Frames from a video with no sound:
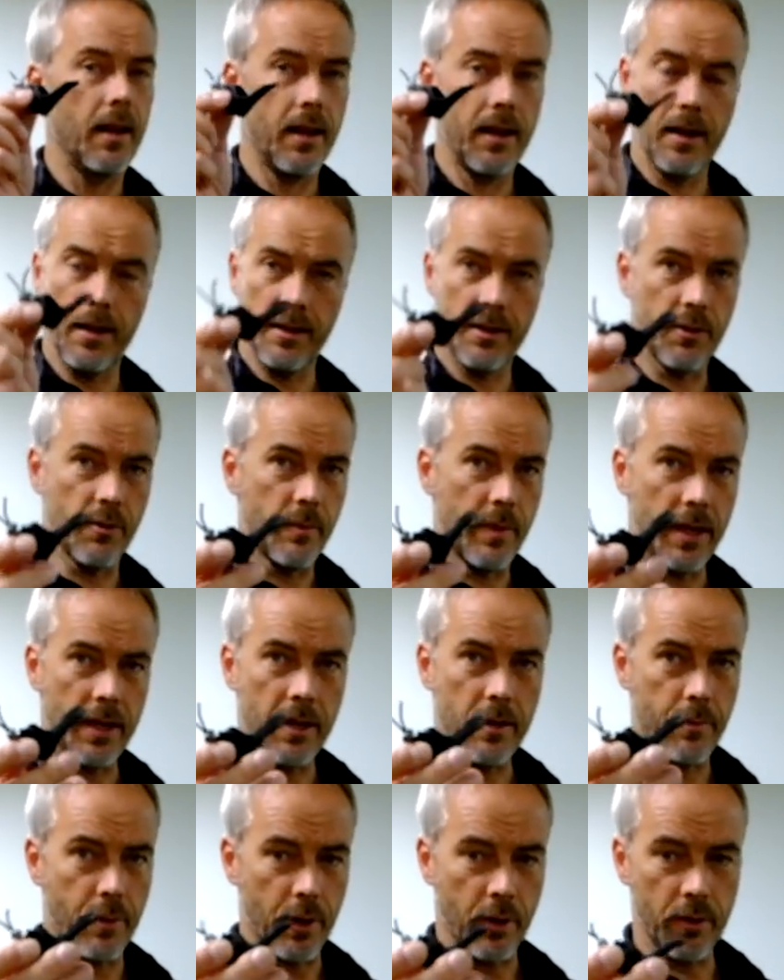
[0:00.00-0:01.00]
And I saw
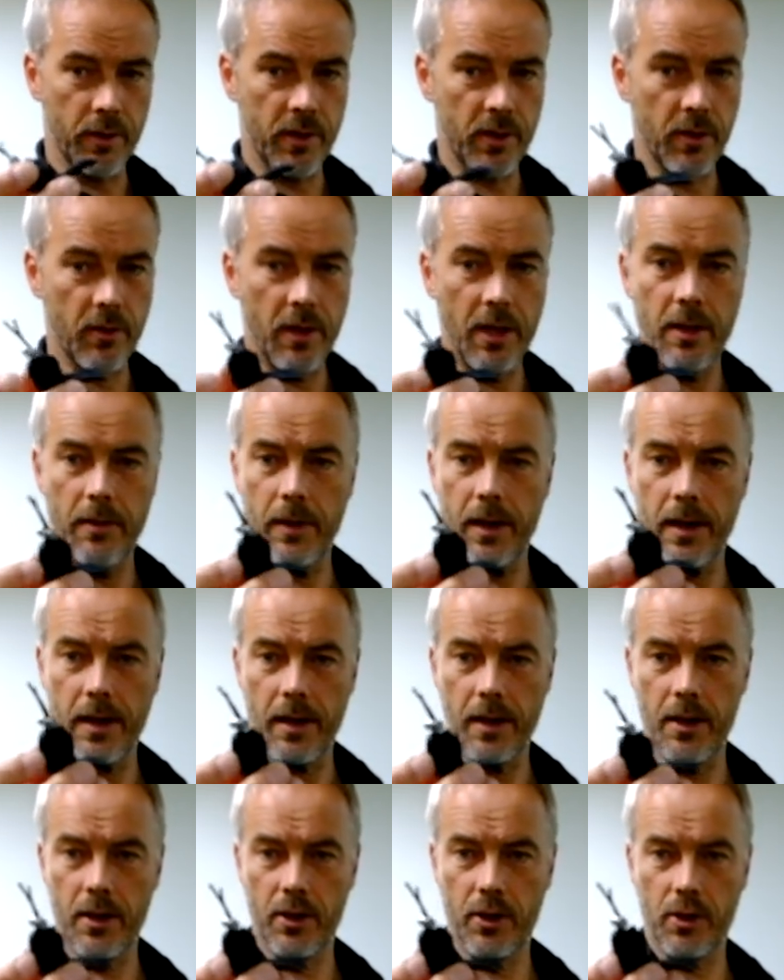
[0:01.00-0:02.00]
many posts already when
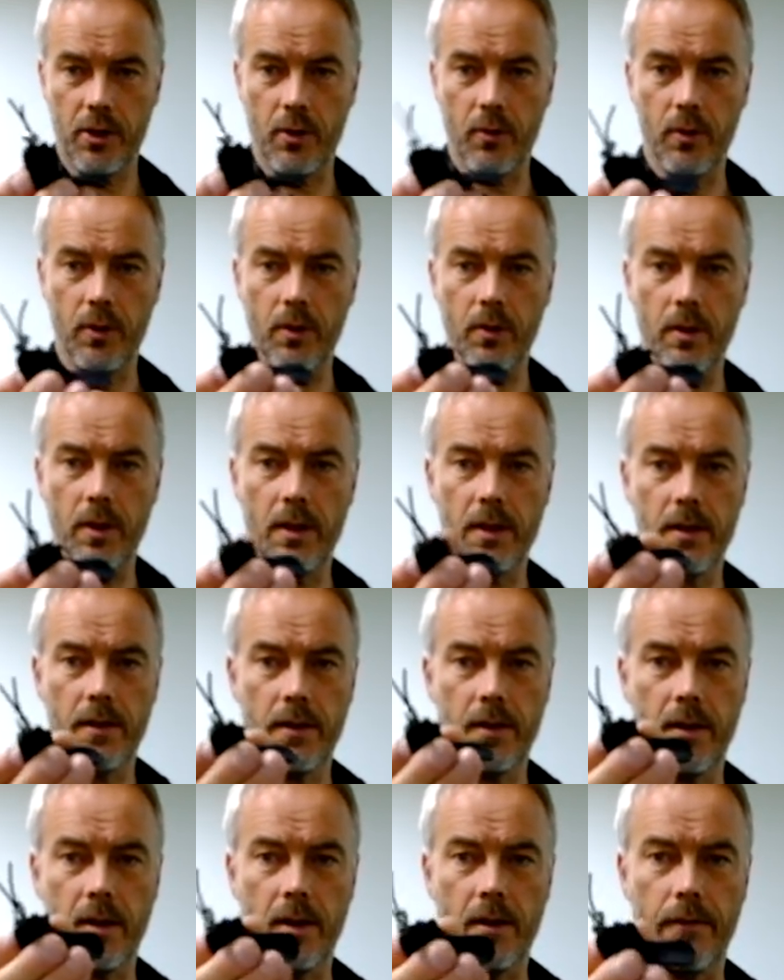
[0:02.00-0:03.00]
I showed you
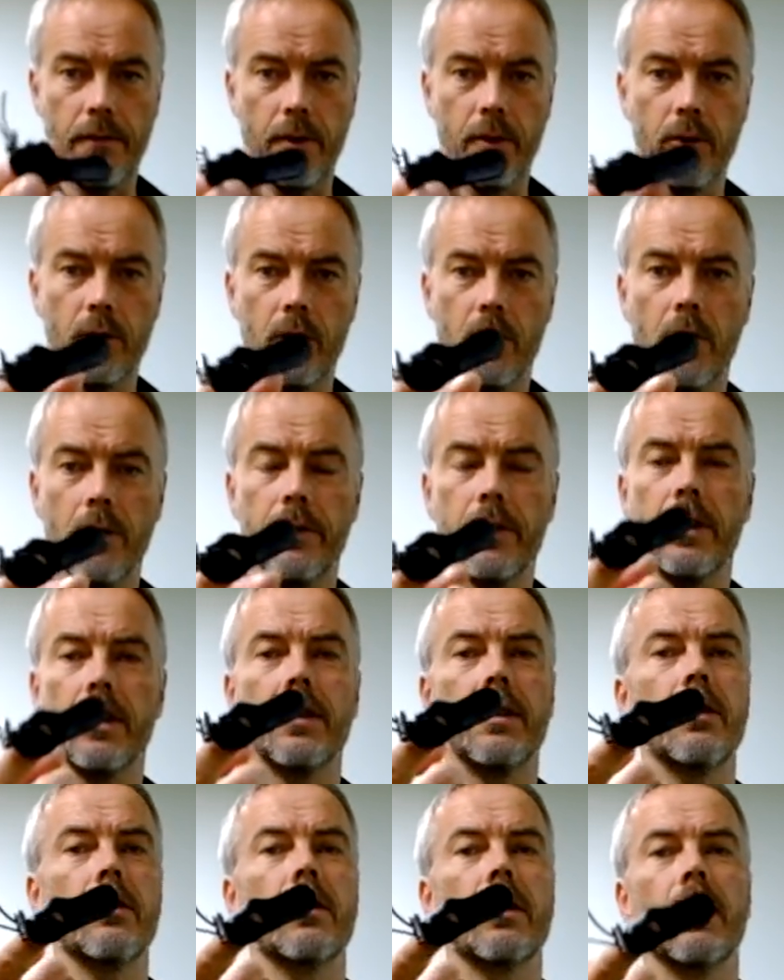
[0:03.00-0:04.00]
this, the photo of
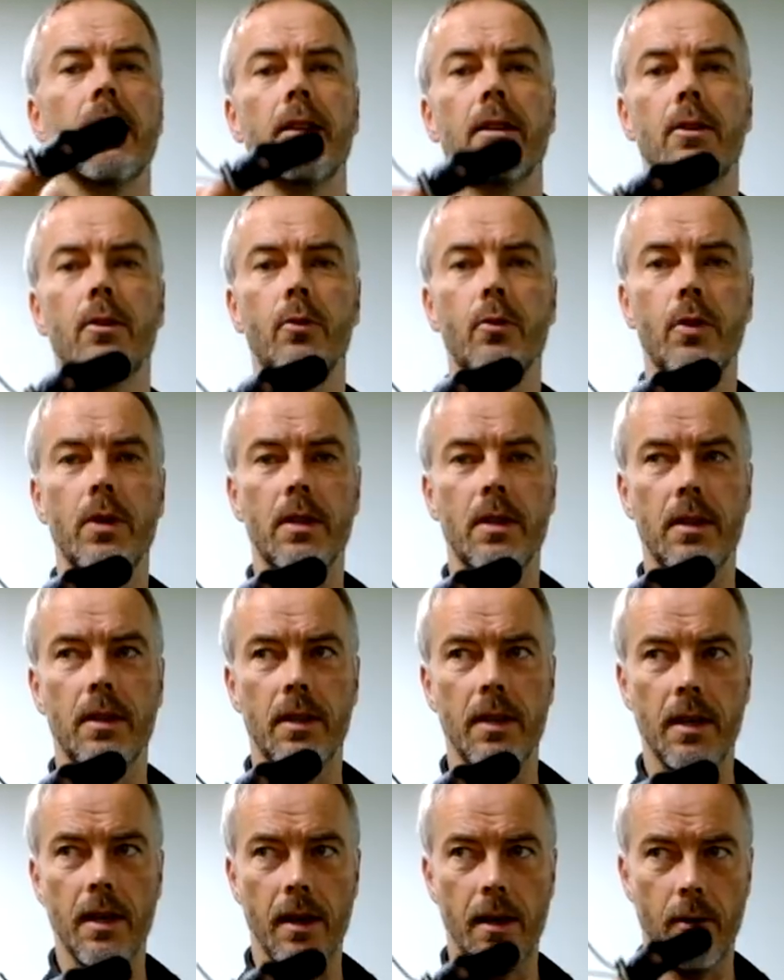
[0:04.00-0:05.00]
it. You can do it
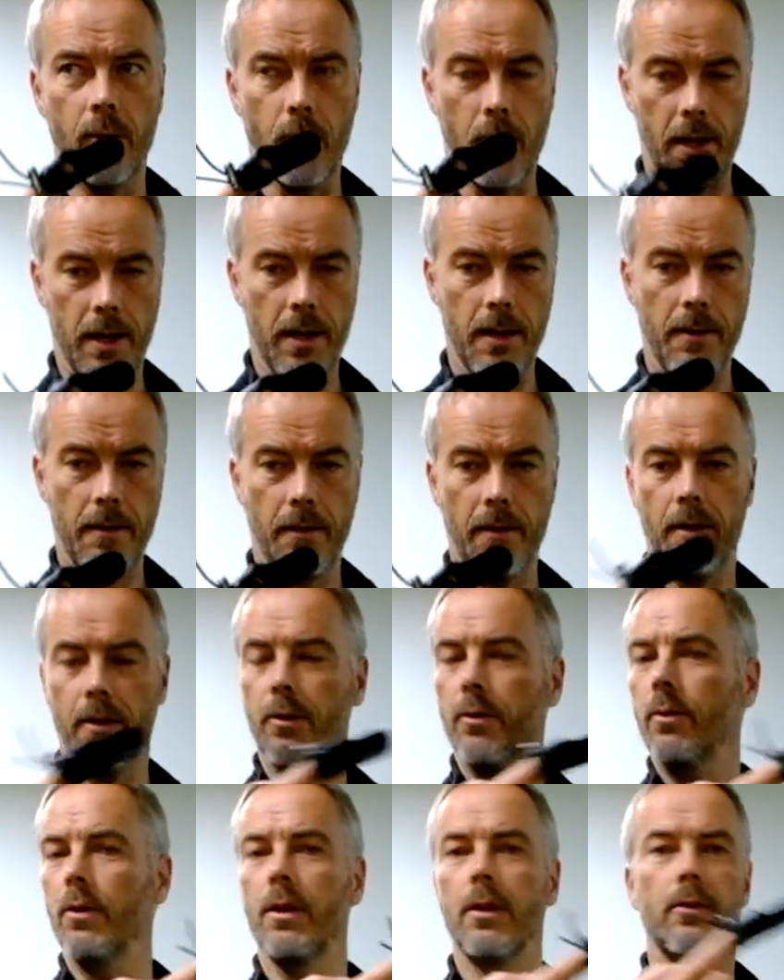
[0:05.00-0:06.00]
DIY,
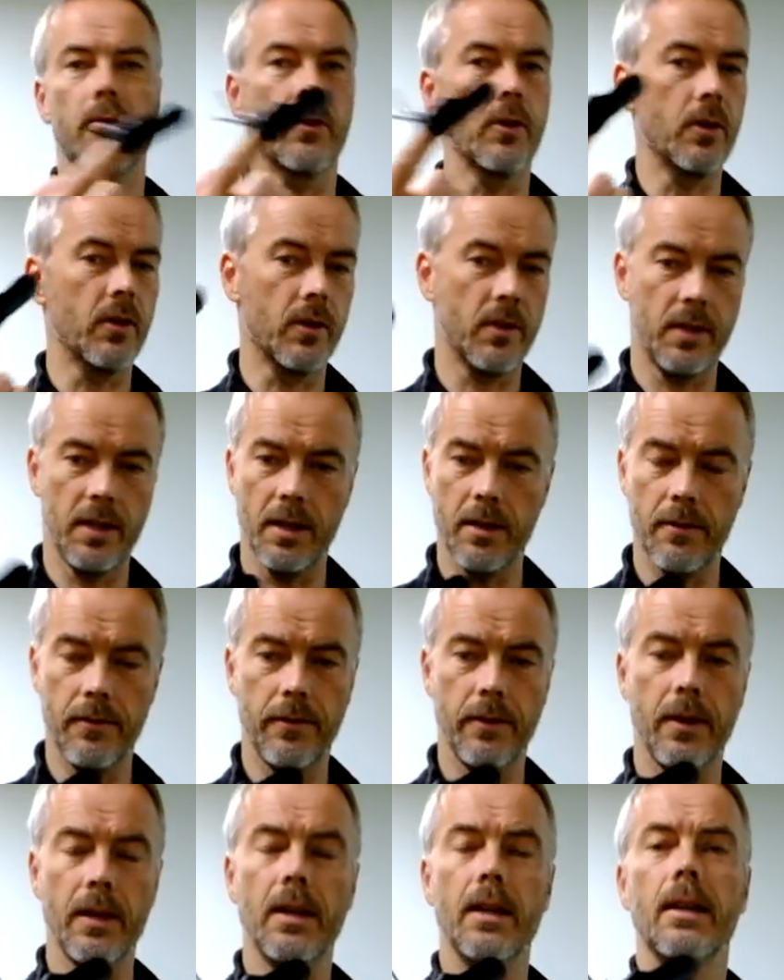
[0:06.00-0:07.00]
do it for
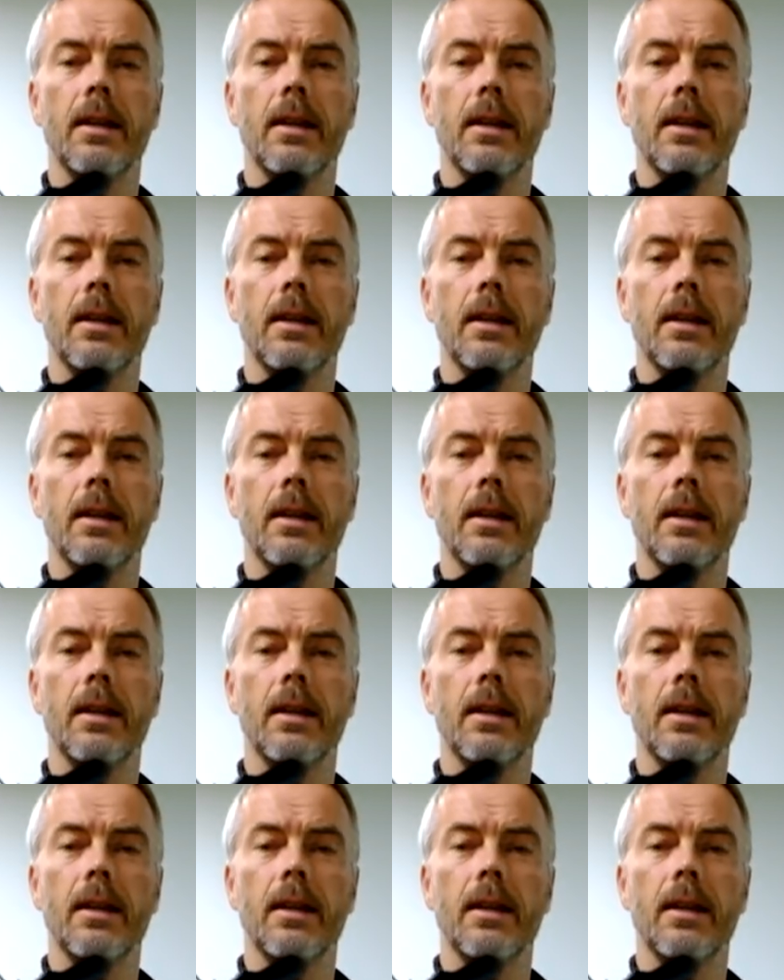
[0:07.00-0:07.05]
yourself.